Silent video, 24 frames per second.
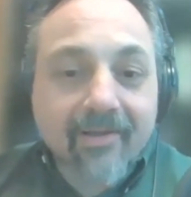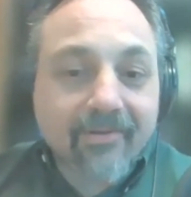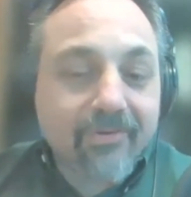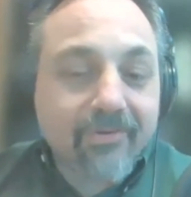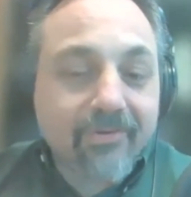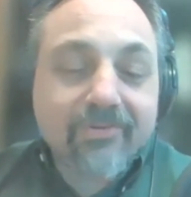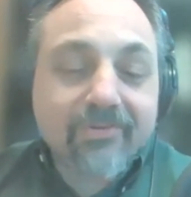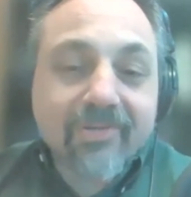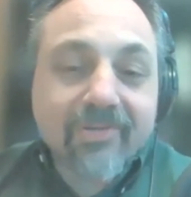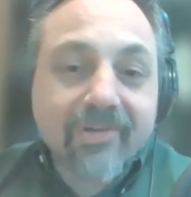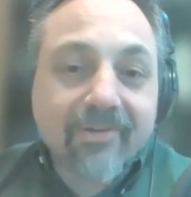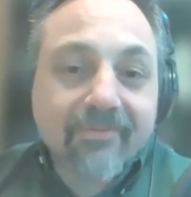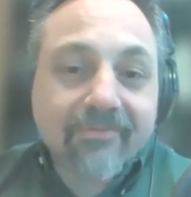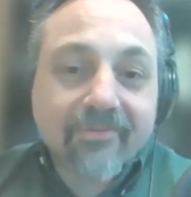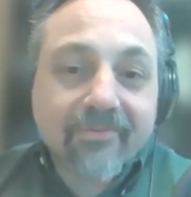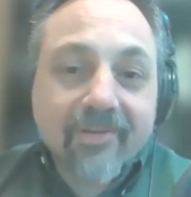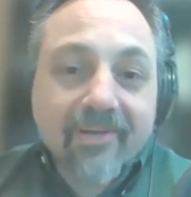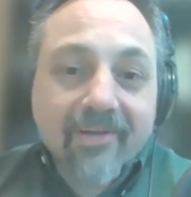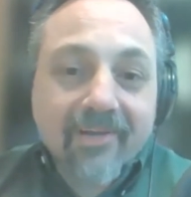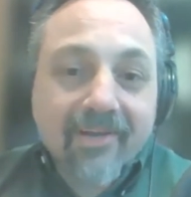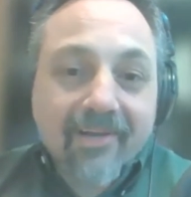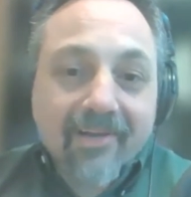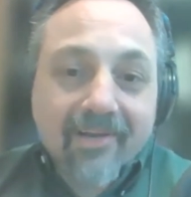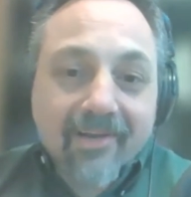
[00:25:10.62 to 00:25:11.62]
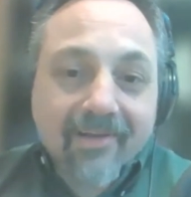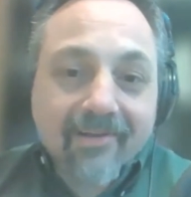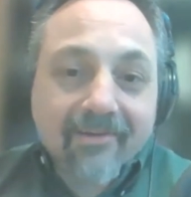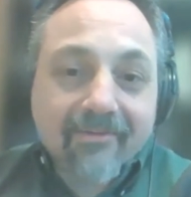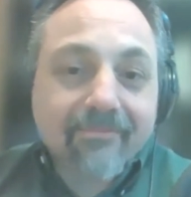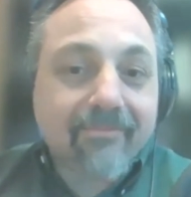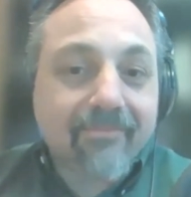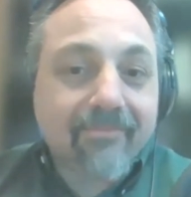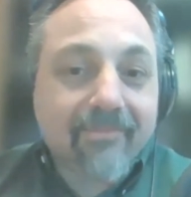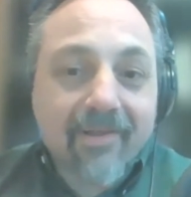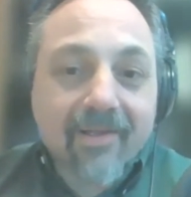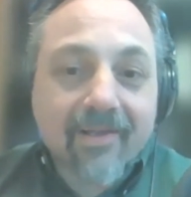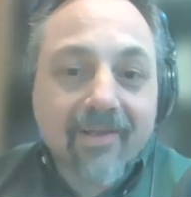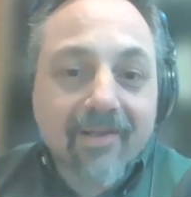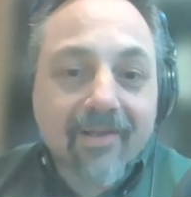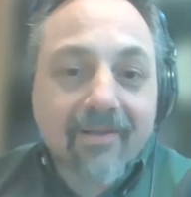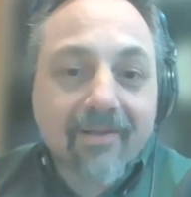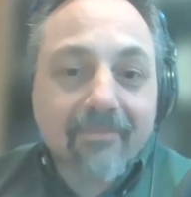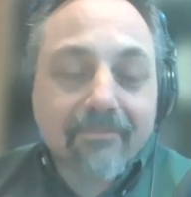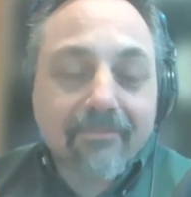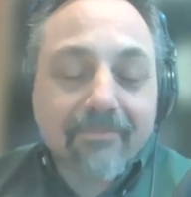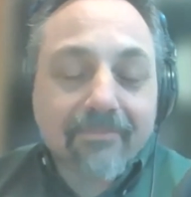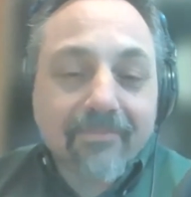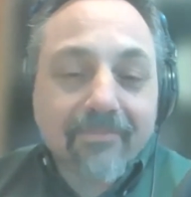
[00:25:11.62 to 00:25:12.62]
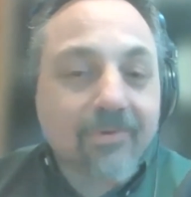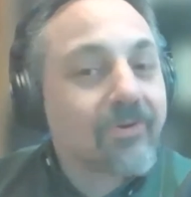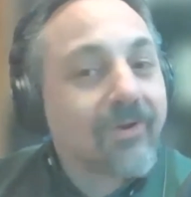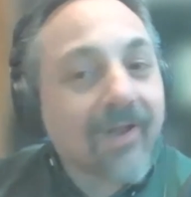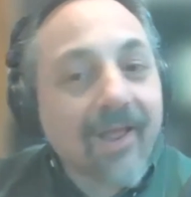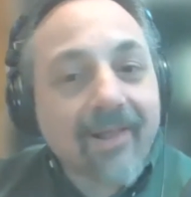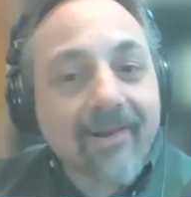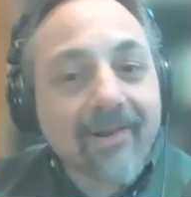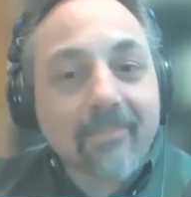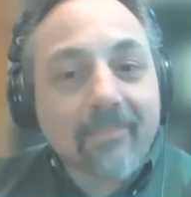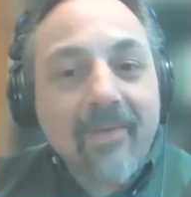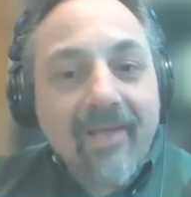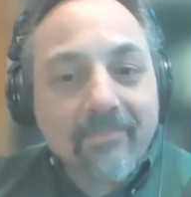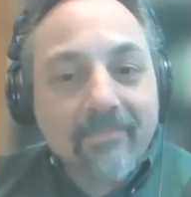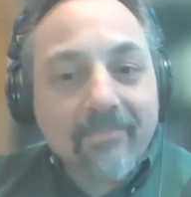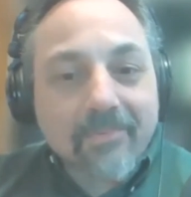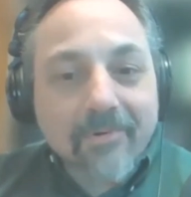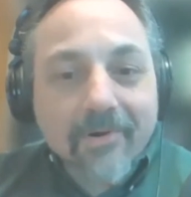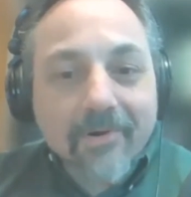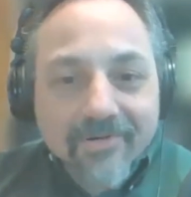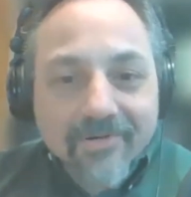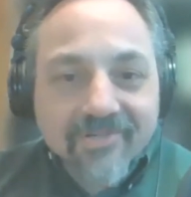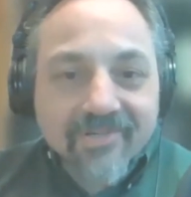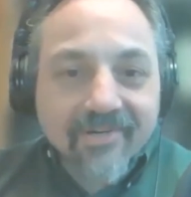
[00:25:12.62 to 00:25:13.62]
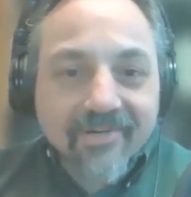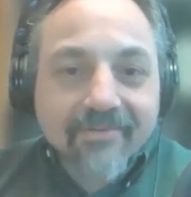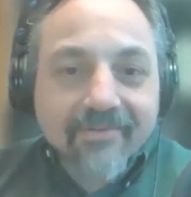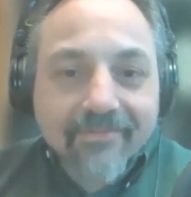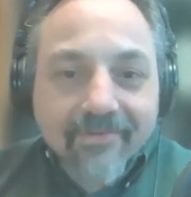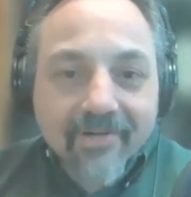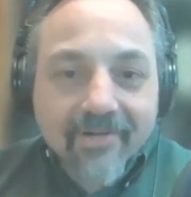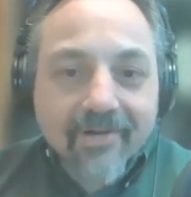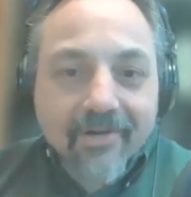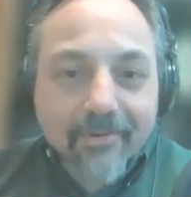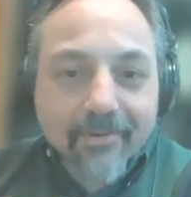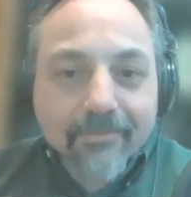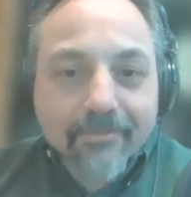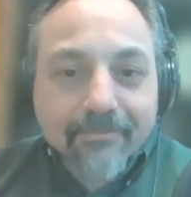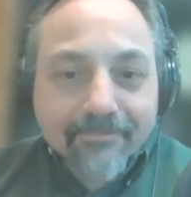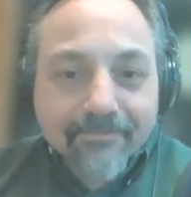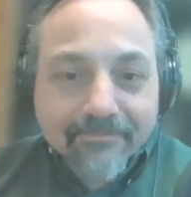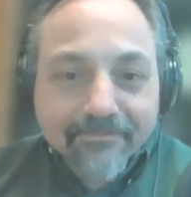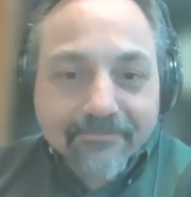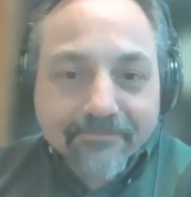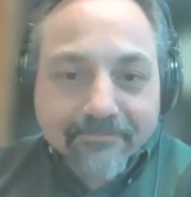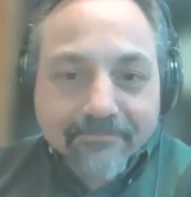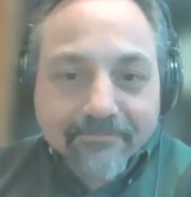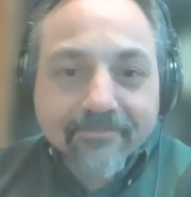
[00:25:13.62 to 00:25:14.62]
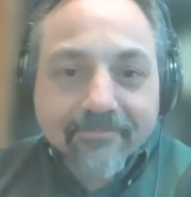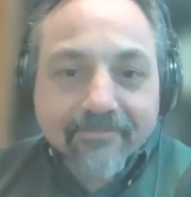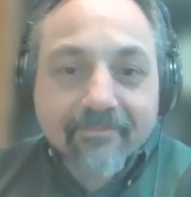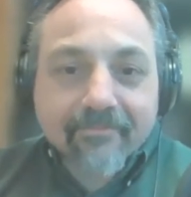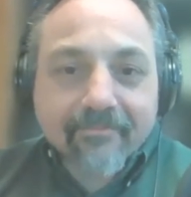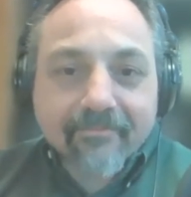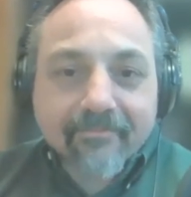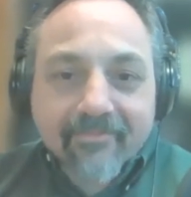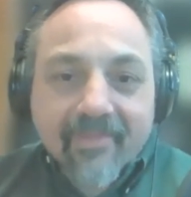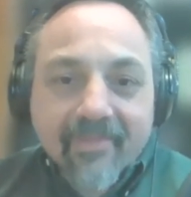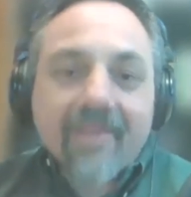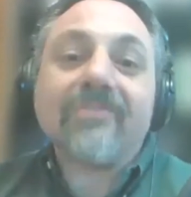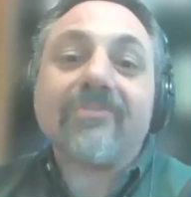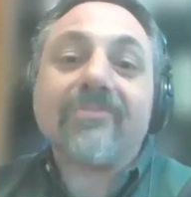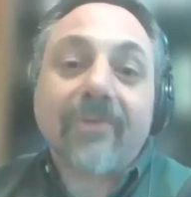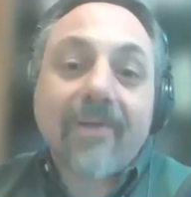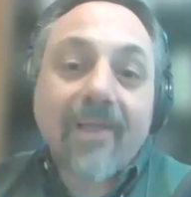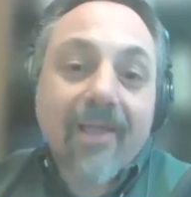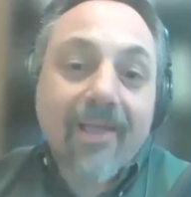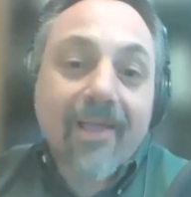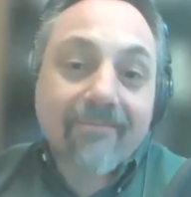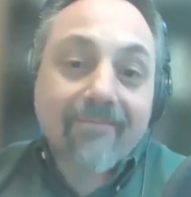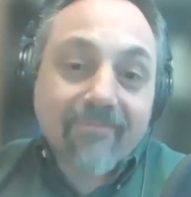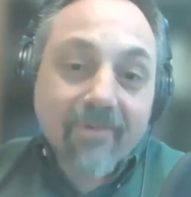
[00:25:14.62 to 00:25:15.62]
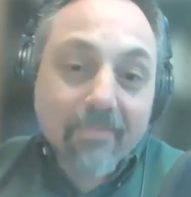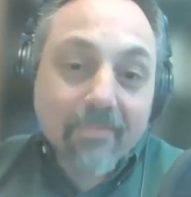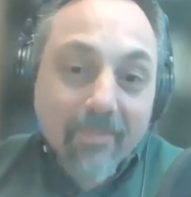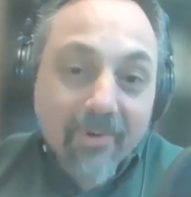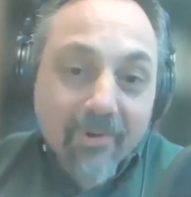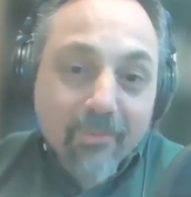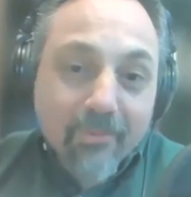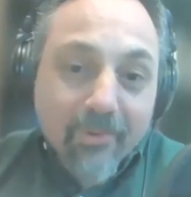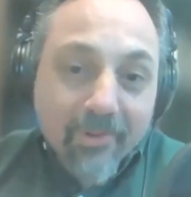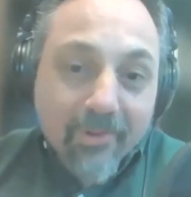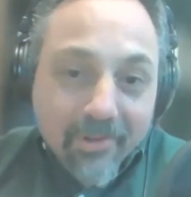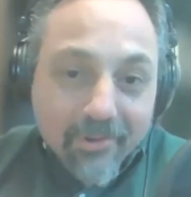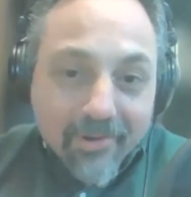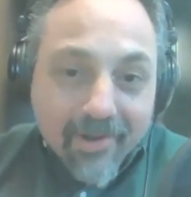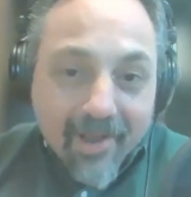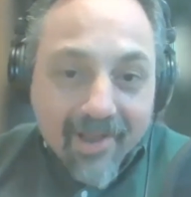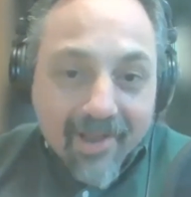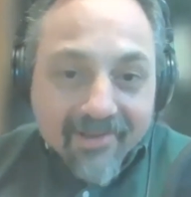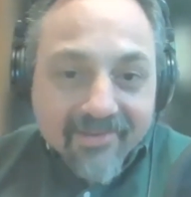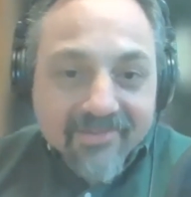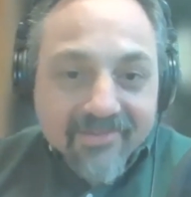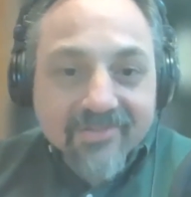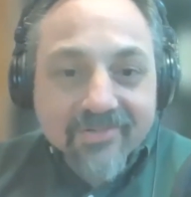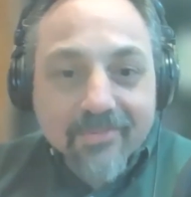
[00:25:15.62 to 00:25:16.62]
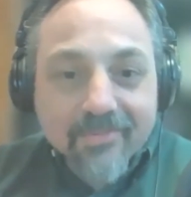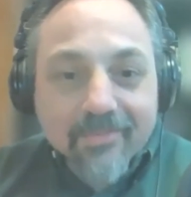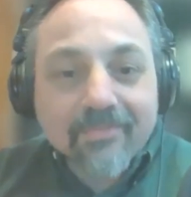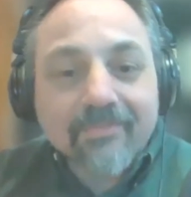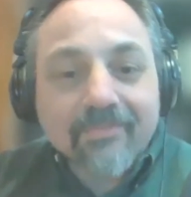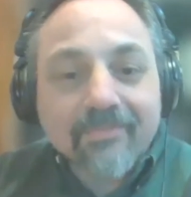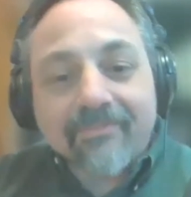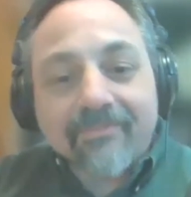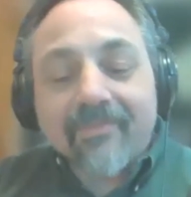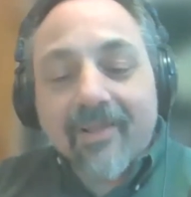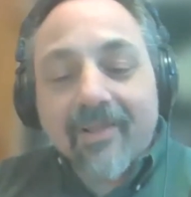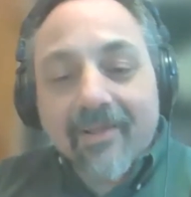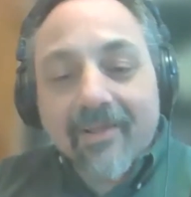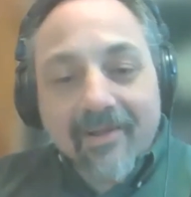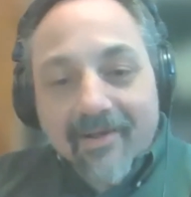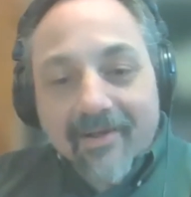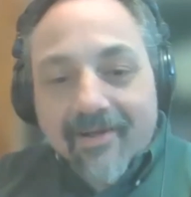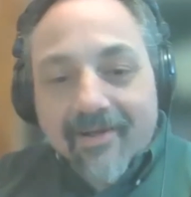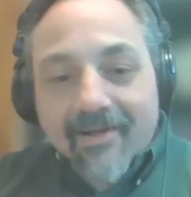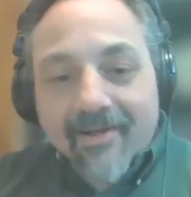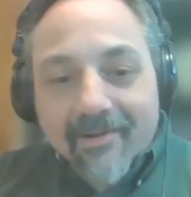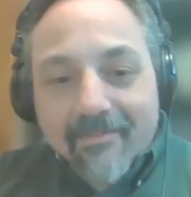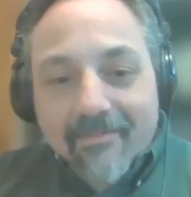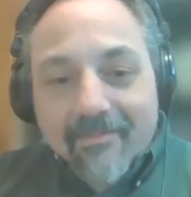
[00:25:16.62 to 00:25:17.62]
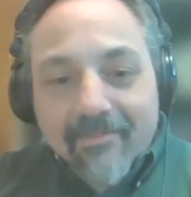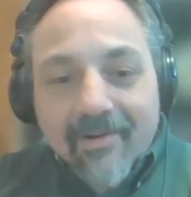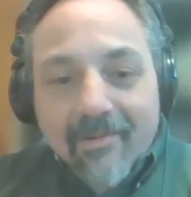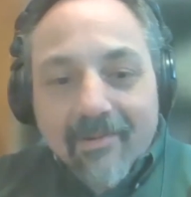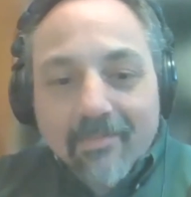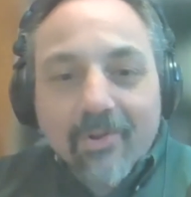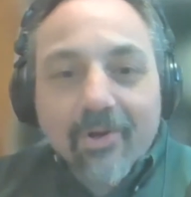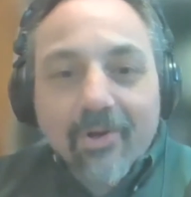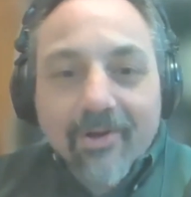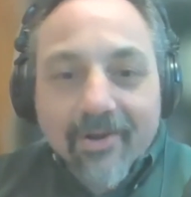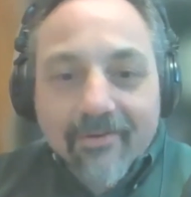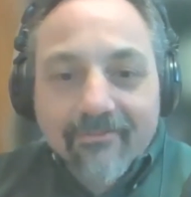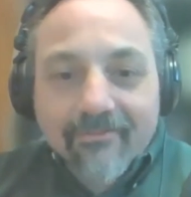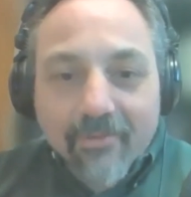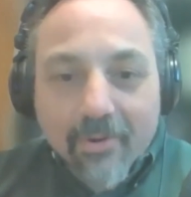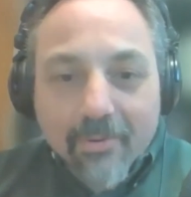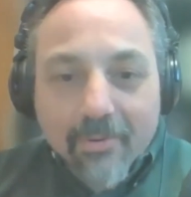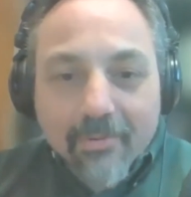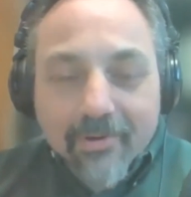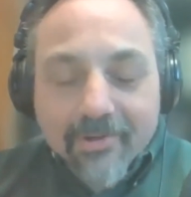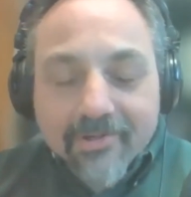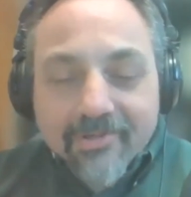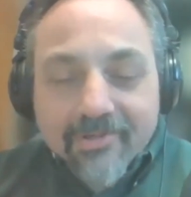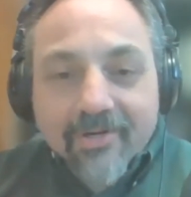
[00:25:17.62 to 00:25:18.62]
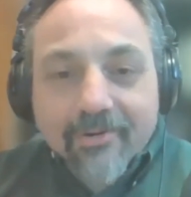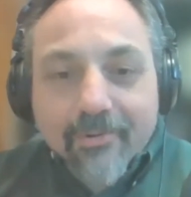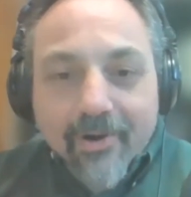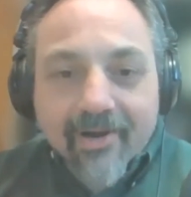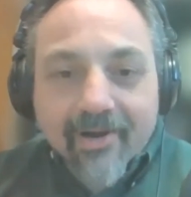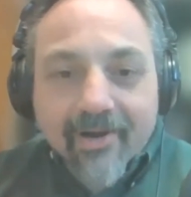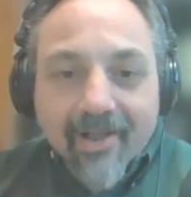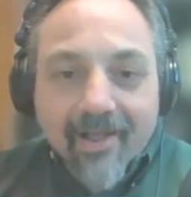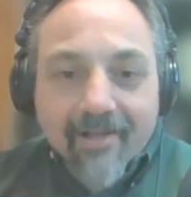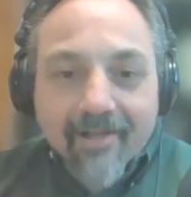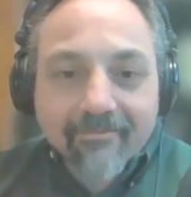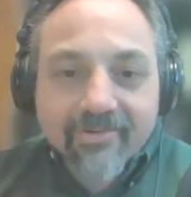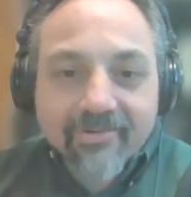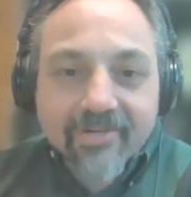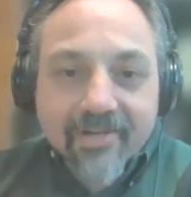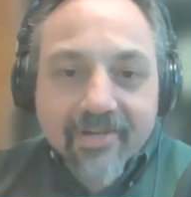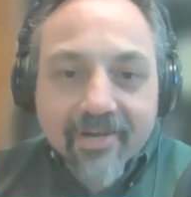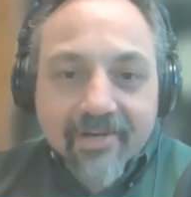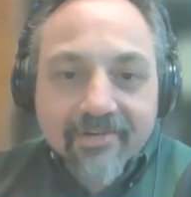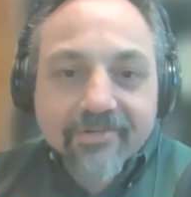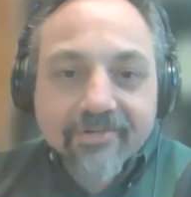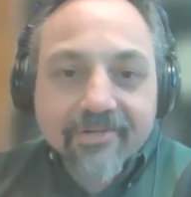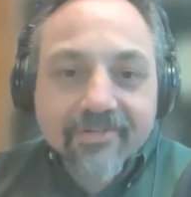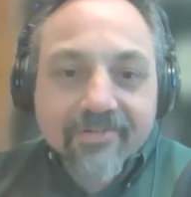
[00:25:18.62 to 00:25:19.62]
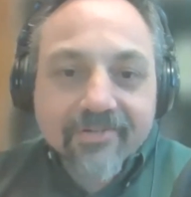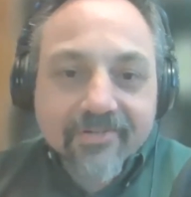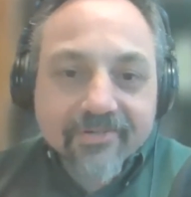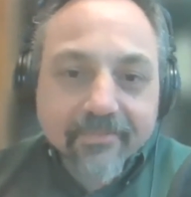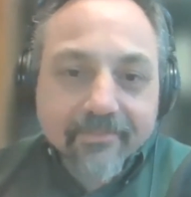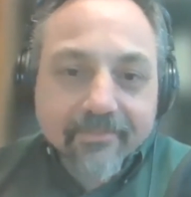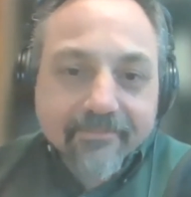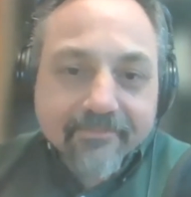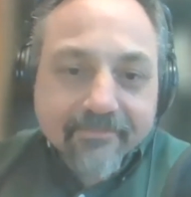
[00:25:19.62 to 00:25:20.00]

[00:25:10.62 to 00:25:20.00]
use it if you need it. Uh, you're not a bad person if you do. Thanks for having me with you guys. So, um, I'm looking forward to great conversations.